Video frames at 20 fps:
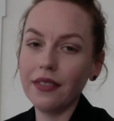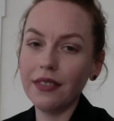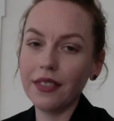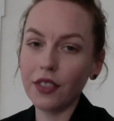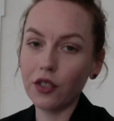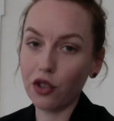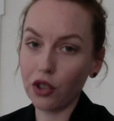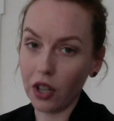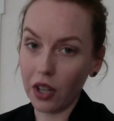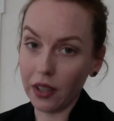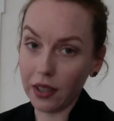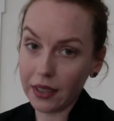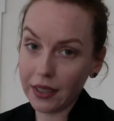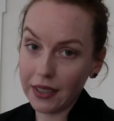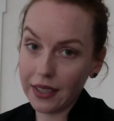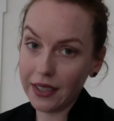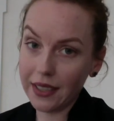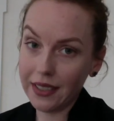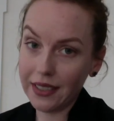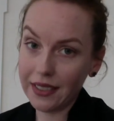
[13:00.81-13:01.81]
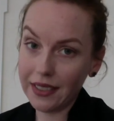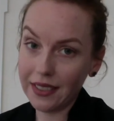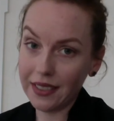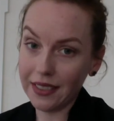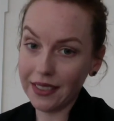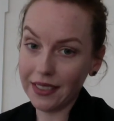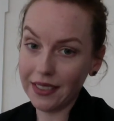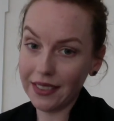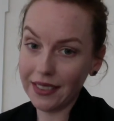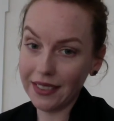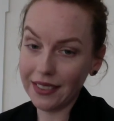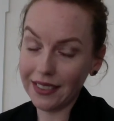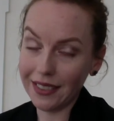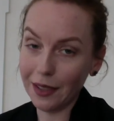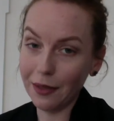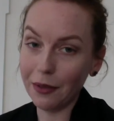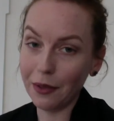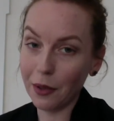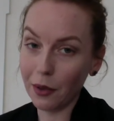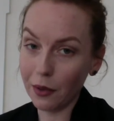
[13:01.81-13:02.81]
Chuck,
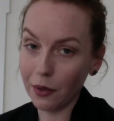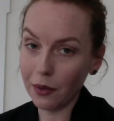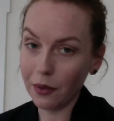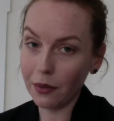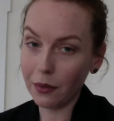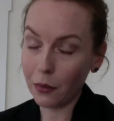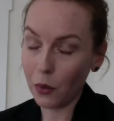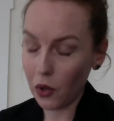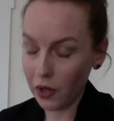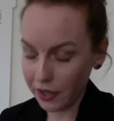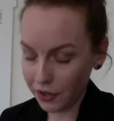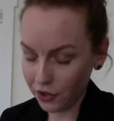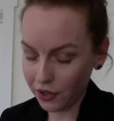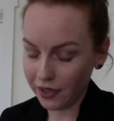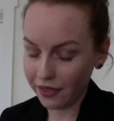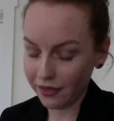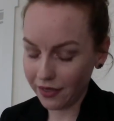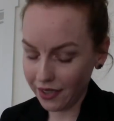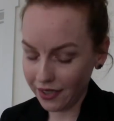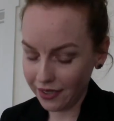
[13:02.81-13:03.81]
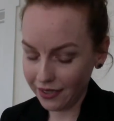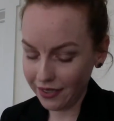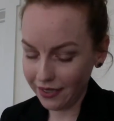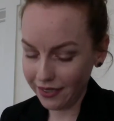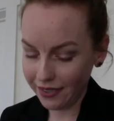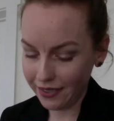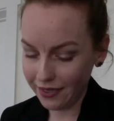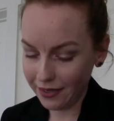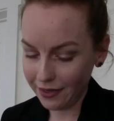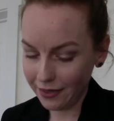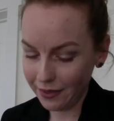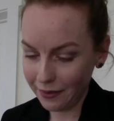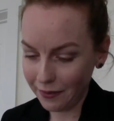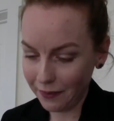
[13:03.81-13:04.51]
if you're watching this,